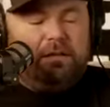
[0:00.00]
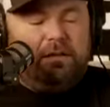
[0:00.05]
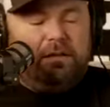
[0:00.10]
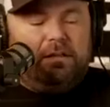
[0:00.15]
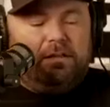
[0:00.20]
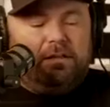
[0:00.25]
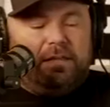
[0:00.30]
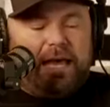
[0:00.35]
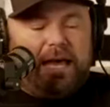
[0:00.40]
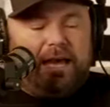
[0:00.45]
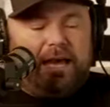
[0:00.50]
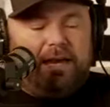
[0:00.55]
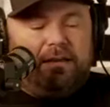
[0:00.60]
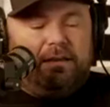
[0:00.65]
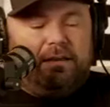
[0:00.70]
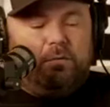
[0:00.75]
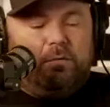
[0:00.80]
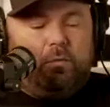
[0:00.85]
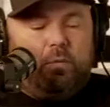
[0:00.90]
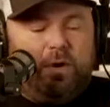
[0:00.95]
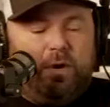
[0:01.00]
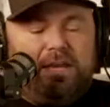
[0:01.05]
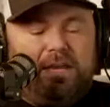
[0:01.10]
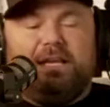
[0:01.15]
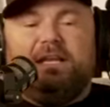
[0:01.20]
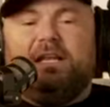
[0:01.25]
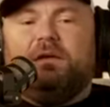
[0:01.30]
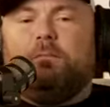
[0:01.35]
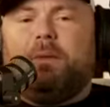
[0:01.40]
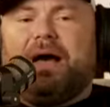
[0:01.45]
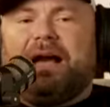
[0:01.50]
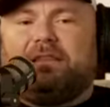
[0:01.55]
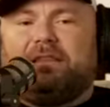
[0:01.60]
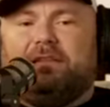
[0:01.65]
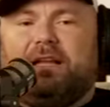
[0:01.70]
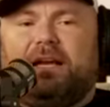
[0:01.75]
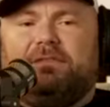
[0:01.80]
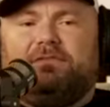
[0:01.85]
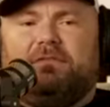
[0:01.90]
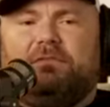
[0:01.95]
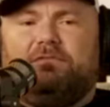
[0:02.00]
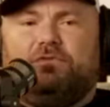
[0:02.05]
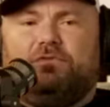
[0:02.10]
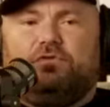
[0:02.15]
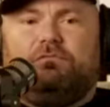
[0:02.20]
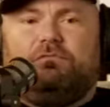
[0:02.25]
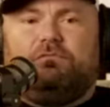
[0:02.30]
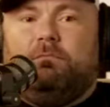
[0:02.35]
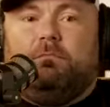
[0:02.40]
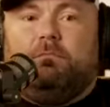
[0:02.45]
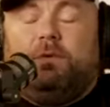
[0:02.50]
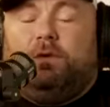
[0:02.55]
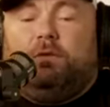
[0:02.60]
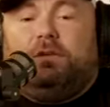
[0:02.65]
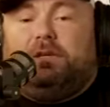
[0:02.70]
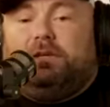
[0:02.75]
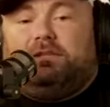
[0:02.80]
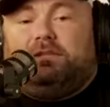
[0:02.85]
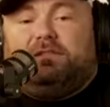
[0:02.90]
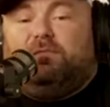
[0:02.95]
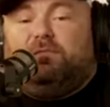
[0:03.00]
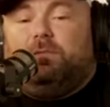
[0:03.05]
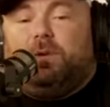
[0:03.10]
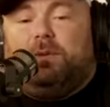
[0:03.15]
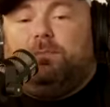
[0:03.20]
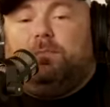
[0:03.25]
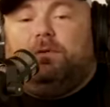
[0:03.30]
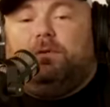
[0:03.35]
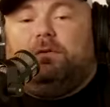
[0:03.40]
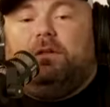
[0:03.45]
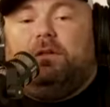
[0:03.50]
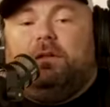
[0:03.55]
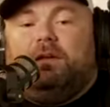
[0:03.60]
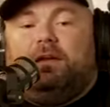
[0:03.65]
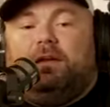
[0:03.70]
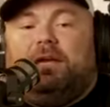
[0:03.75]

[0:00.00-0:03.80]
that we can impact the lives of millions of people